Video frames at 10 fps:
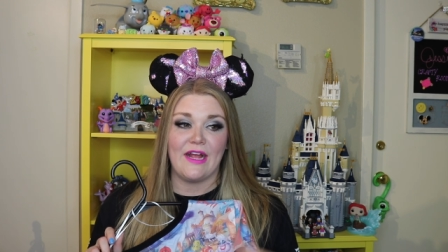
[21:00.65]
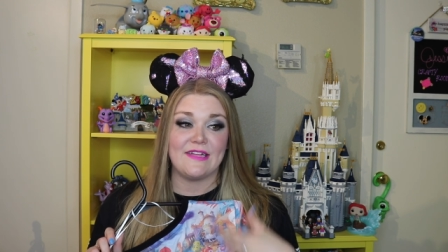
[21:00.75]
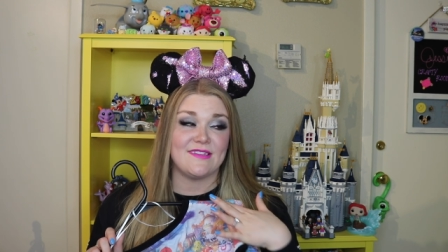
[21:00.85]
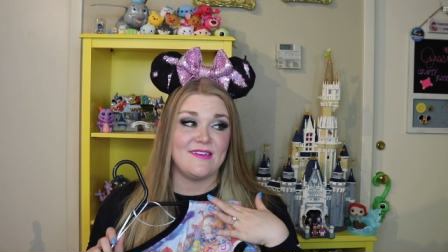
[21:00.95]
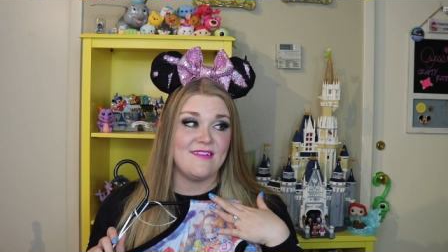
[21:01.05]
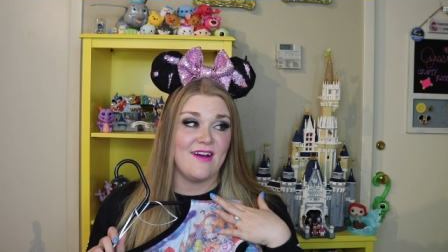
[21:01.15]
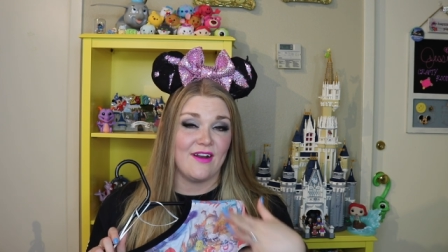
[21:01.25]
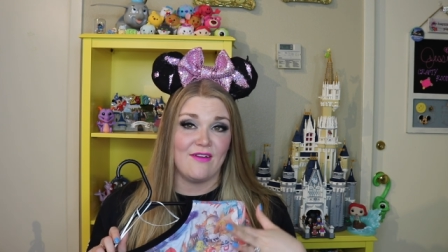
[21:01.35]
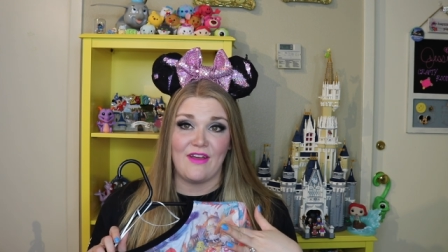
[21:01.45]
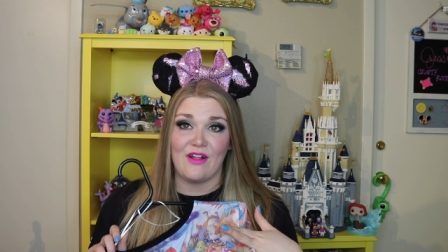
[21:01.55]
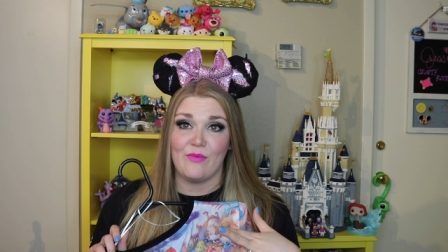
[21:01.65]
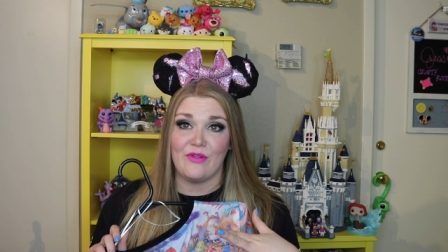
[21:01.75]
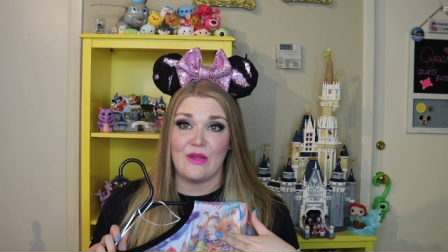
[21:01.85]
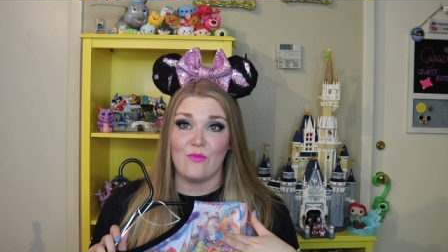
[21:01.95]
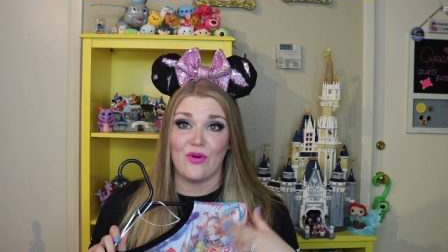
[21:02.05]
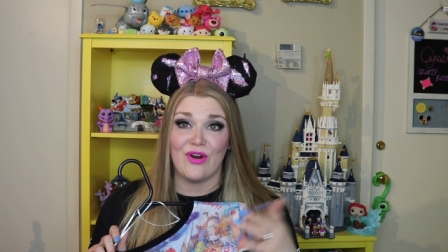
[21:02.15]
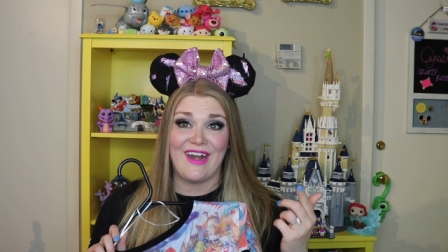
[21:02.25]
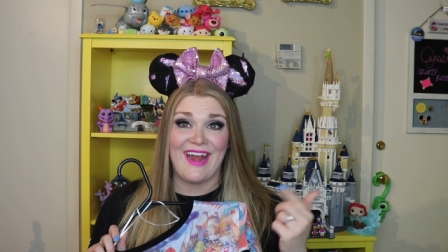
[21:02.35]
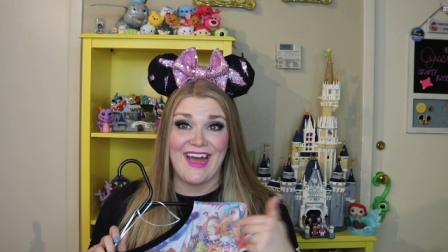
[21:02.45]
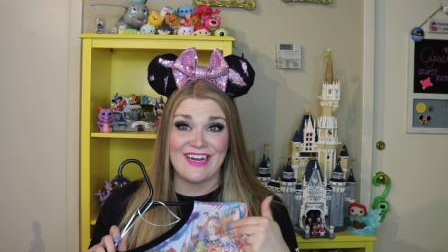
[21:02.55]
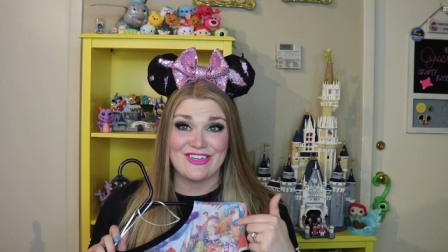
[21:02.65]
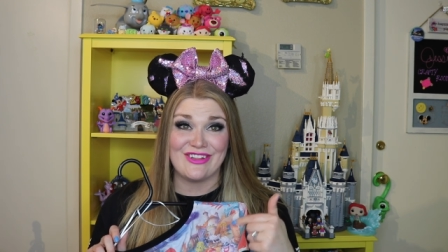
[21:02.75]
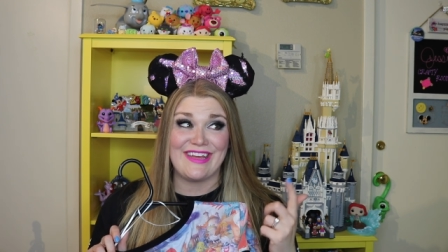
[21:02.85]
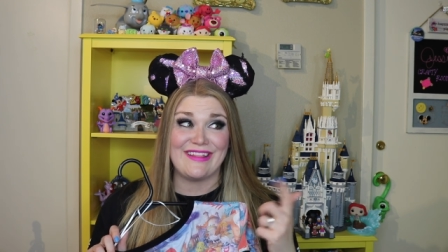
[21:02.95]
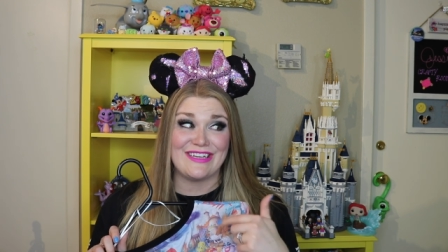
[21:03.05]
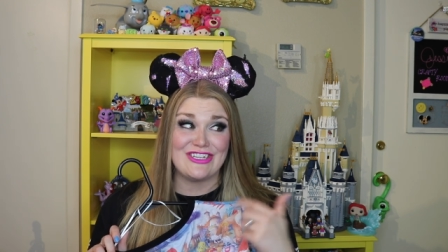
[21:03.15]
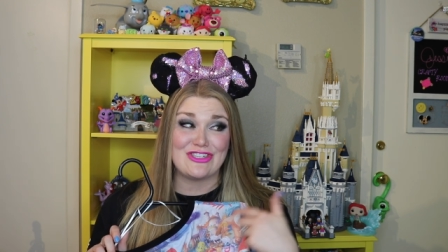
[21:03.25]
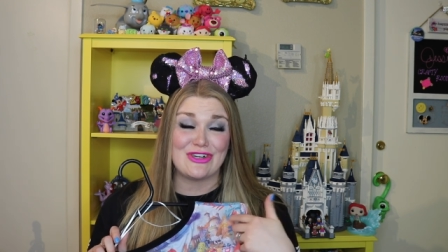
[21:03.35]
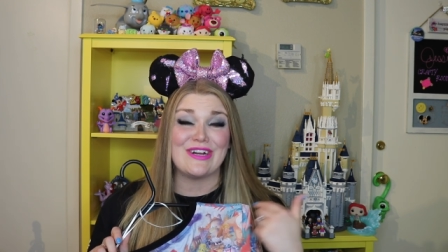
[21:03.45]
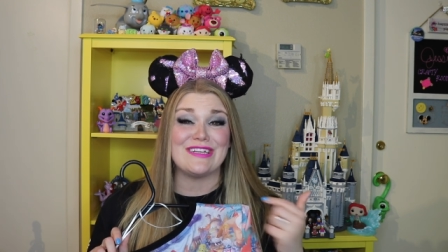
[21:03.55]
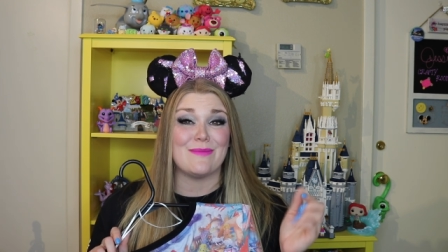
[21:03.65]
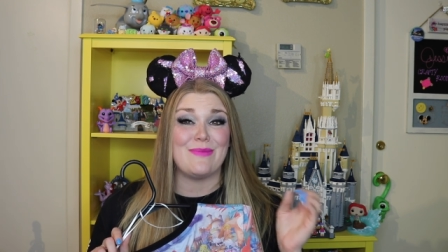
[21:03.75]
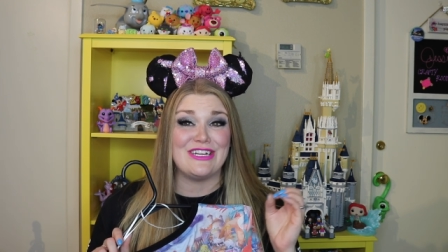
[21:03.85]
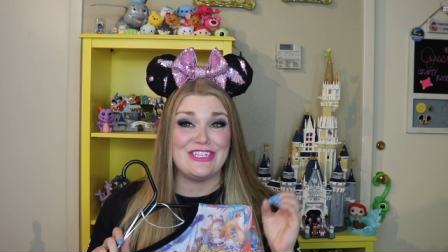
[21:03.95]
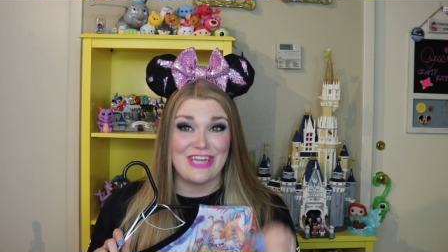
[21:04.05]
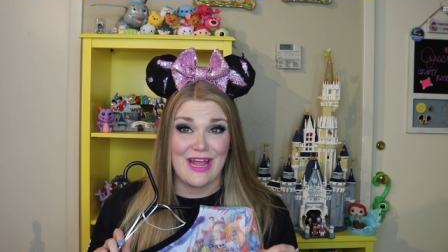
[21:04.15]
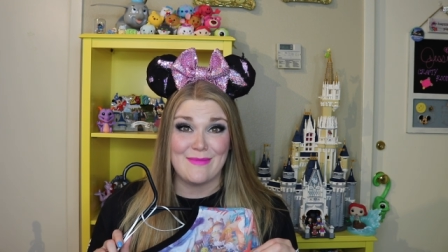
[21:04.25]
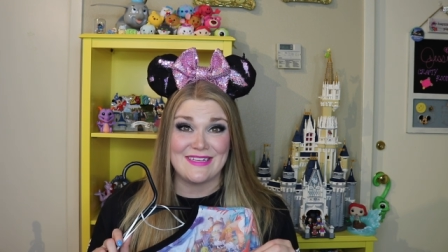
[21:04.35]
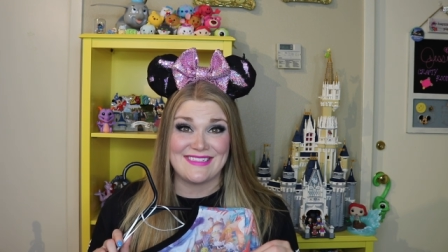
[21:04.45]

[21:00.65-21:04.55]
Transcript: It's not available anymore. And actually, this shirt is a pajama